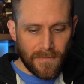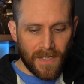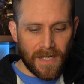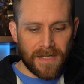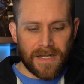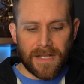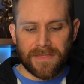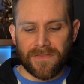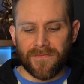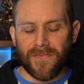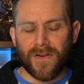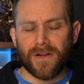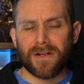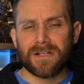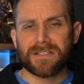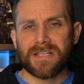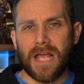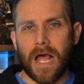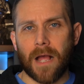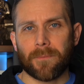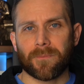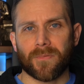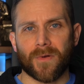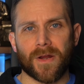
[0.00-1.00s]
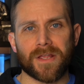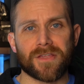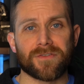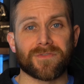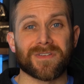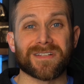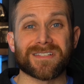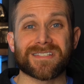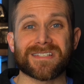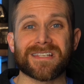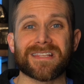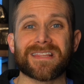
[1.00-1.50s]
And at the very top right, you
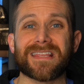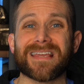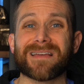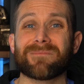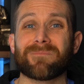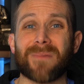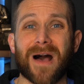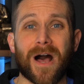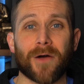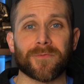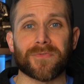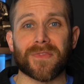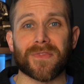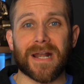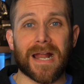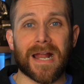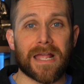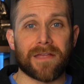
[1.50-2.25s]
can see the amount that